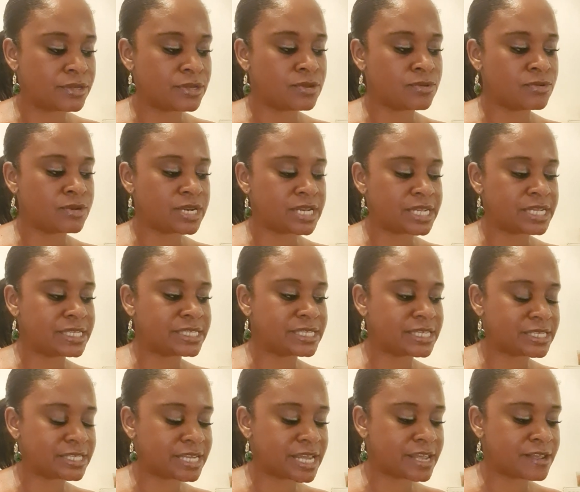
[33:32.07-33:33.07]
You need
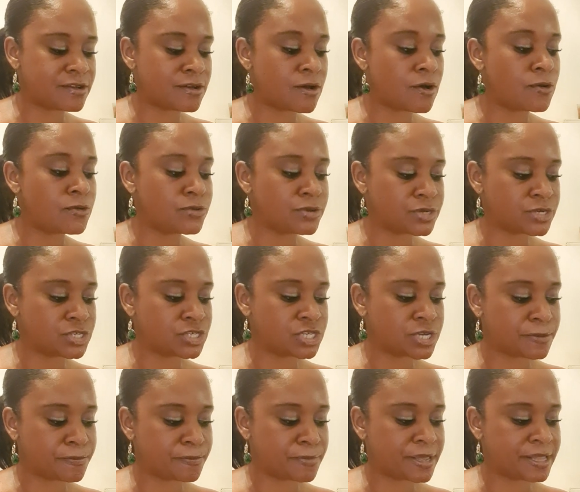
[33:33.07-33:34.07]
to take
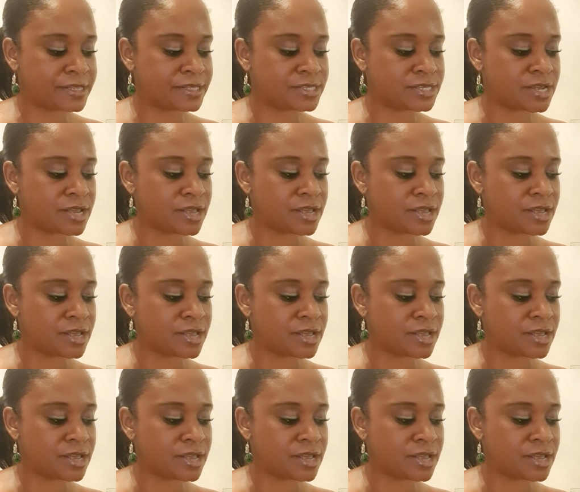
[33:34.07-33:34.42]
ownership and